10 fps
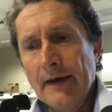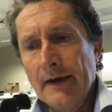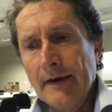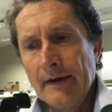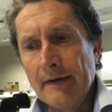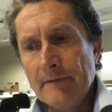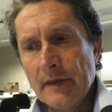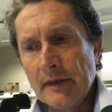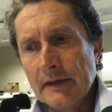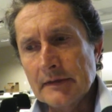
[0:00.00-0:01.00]

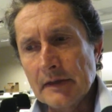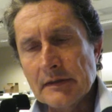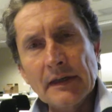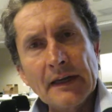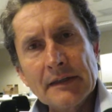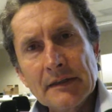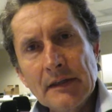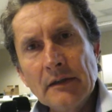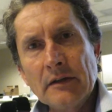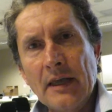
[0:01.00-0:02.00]
It's an
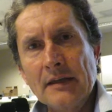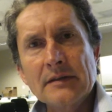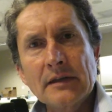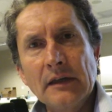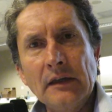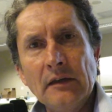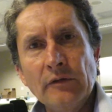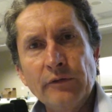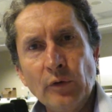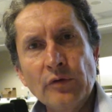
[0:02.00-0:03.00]
ideal case study
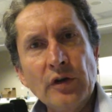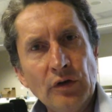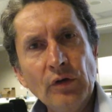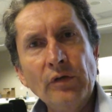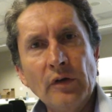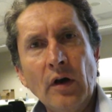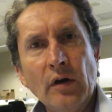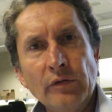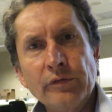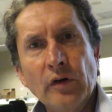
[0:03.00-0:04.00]
for the use
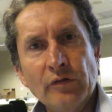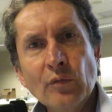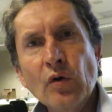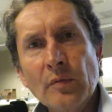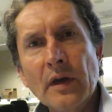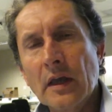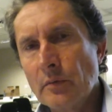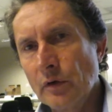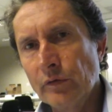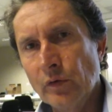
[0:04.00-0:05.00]
of more
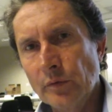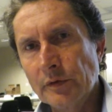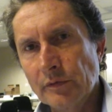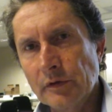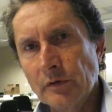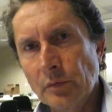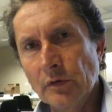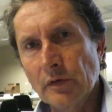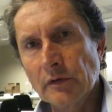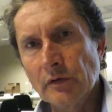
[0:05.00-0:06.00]
amicable forms of
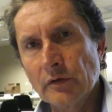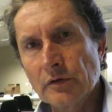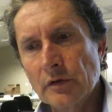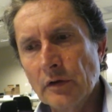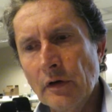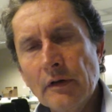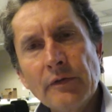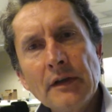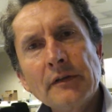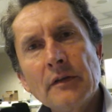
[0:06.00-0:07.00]
dispute resolution. You know,
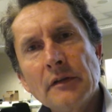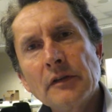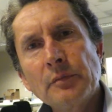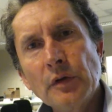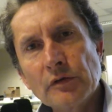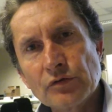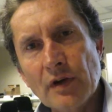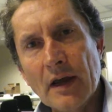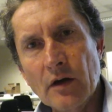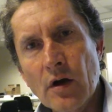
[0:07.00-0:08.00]
if these disputes
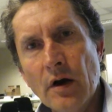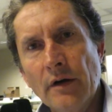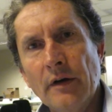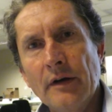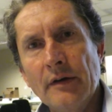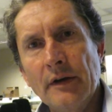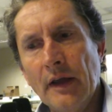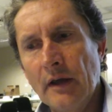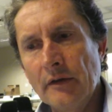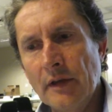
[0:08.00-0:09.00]
drag on,
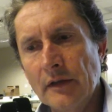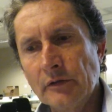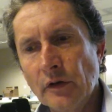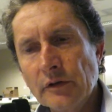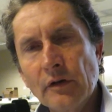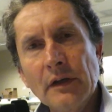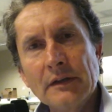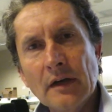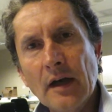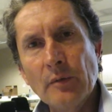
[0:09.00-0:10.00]
there's not only
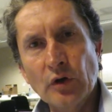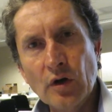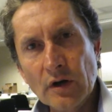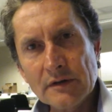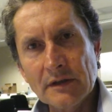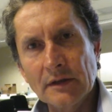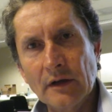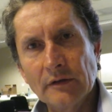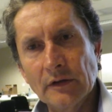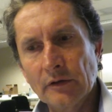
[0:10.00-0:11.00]
time and cost that
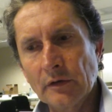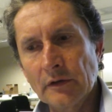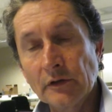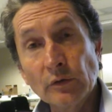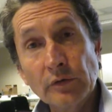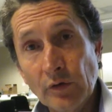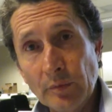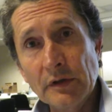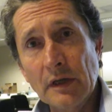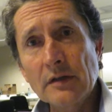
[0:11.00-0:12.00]
goes into it, there's also
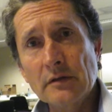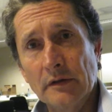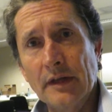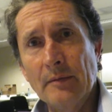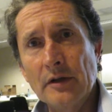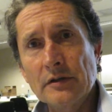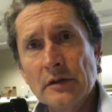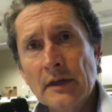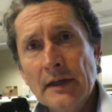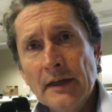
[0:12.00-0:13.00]
reputational damage.